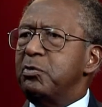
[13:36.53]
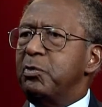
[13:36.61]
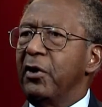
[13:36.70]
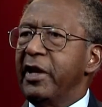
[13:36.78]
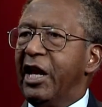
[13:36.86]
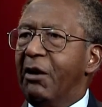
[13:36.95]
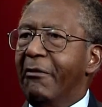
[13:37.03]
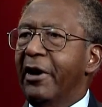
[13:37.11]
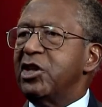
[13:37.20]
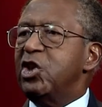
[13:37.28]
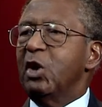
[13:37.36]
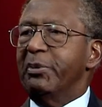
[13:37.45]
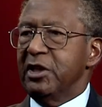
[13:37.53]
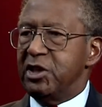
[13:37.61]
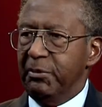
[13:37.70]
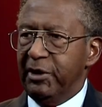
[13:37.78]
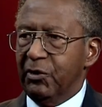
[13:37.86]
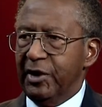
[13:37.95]
pointed out Mark Cuban
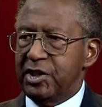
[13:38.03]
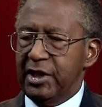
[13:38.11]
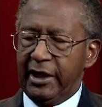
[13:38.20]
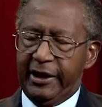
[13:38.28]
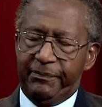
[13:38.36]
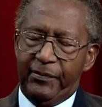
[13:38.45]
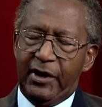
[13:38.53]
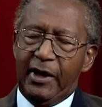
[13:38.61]
to me recently.